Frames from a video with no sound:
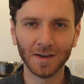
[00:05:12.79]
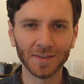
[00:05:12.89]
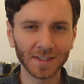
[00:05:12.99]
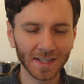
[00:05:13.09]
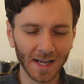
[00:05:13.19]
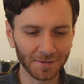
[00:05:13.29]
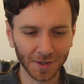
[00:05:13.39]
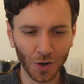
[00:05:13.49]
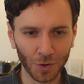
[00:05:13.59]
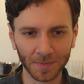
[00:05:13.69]
I feel like in every
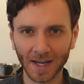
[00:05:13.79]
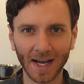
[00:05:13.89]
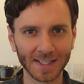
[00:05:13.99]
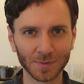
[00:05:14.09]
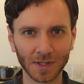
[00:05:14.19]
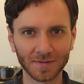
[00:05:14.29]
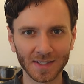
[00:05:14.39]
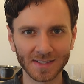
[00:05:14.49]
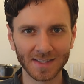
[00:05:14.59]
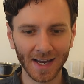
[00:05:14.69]
home that has one of
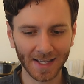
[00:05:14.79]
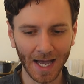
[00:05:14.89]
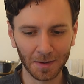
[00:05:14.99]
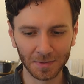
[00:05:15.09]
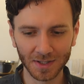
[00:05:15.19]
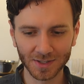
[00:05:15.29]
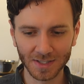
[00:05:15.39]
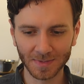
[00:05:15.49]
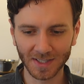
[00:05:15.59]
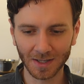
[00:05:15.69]
these, that cabinet
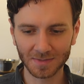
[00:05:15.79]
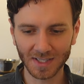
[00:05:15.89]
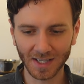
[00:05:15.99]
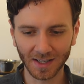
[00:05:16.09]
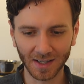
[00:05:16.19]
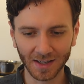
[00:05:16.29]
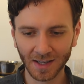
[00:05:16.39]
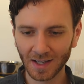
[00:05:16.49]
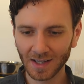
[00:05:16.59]
just becomes like a